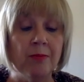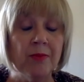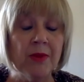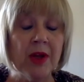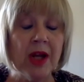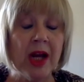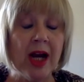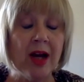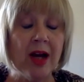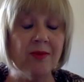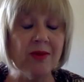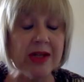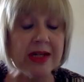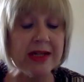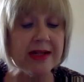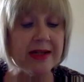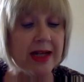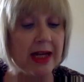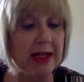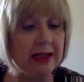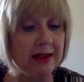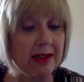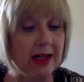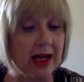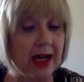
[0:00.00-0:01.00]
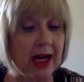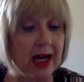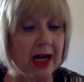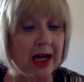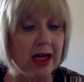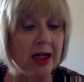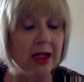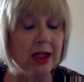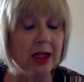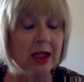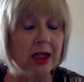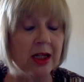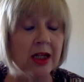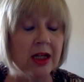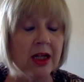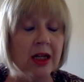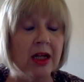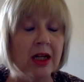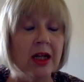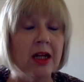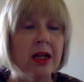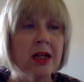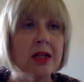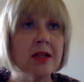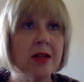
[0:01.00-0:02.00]
Having said that,
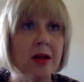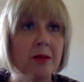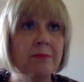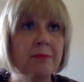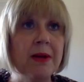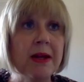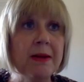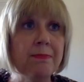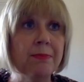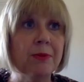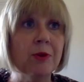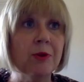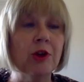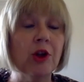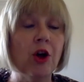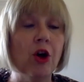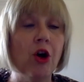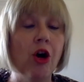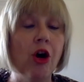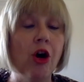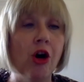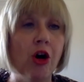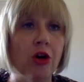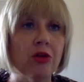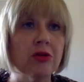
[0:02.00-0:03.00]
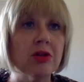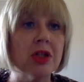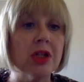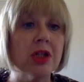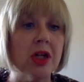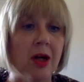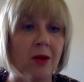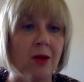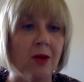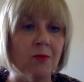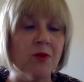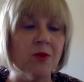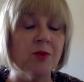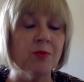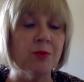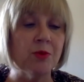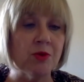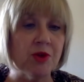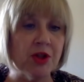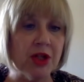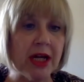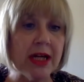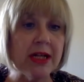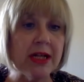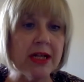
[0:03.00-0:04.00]
some people aren't comfortable
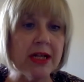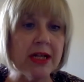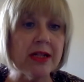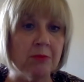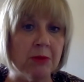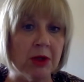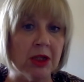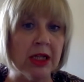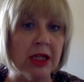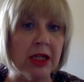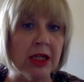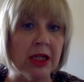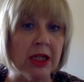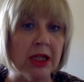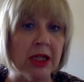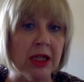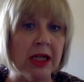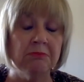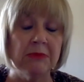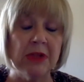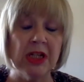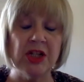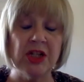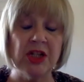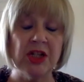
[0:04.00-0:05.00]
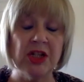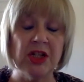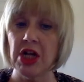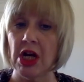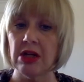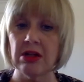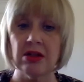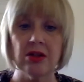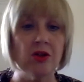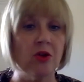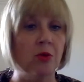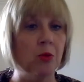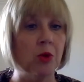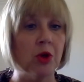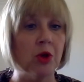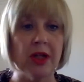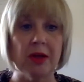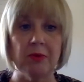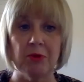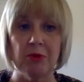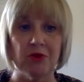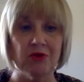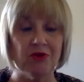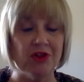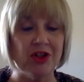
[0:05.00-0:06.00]
chasing money. It's just not what they
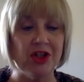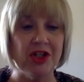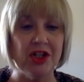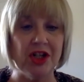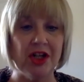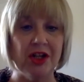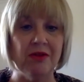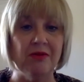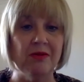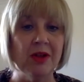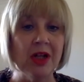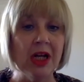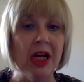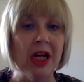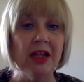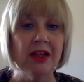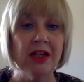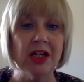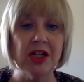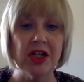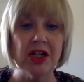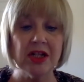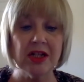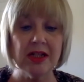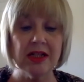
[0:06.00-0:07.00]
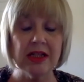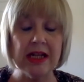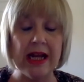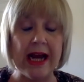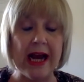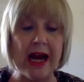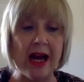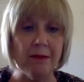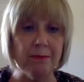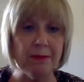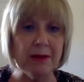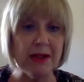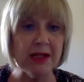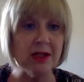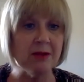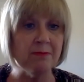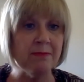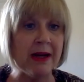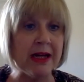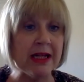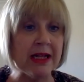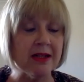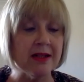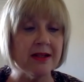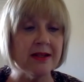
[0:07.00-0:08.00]
want to do. They're happy to
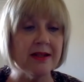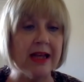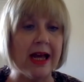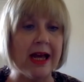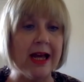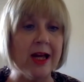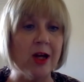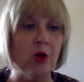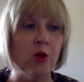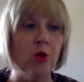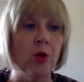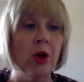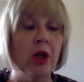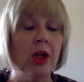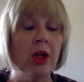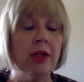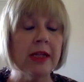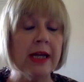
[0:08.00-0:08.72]
make the sale.